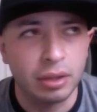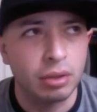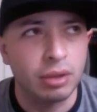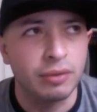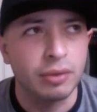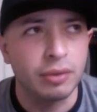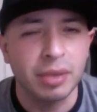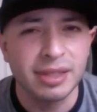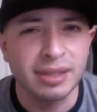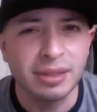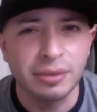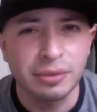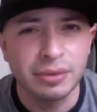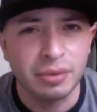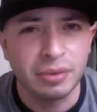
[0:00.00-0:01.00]
If you play
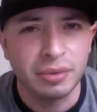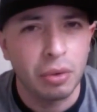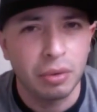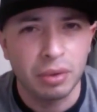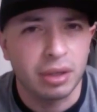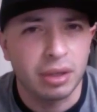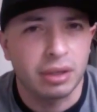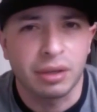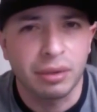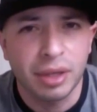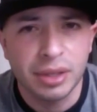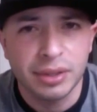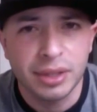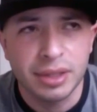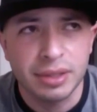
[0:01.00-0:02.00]
singles, oh,
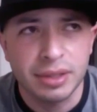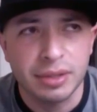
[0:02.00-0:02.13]
congratulations.